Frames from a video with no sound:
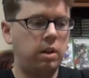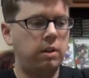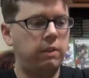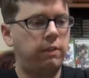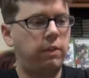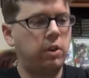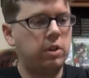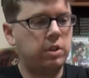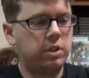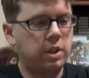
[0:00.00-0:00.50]

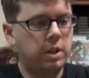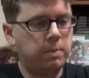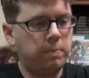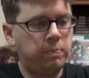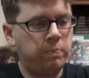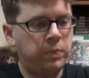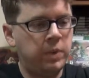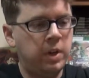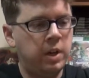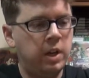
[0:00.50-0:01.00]
First up,
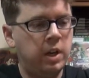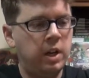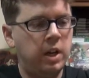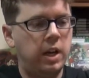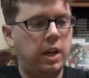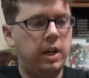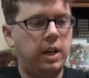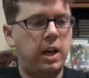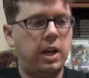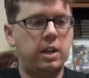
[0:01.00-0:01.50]

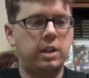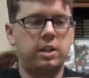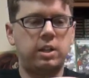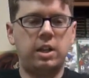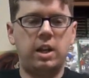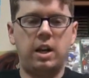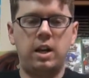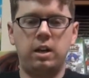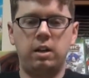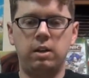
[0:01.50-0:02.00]
I got a
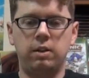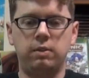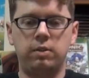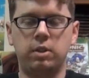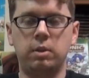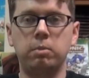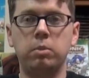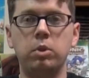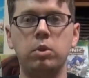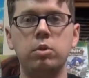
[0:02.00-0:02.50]
stack of
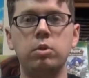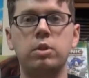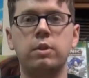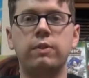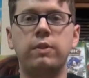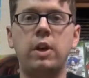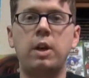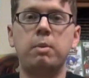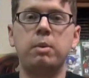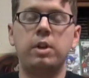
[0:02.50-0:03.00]
some
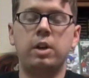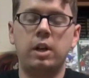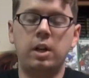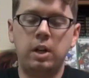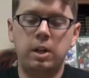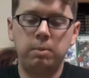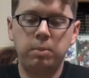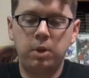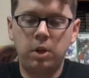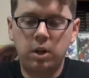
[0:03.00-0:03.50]
loose
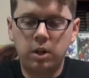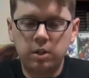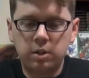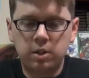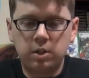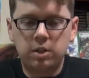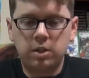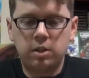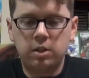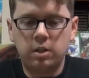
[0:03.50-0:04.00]
Famicom
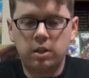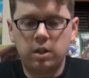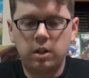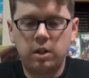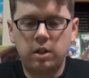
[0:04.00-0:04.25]
carts.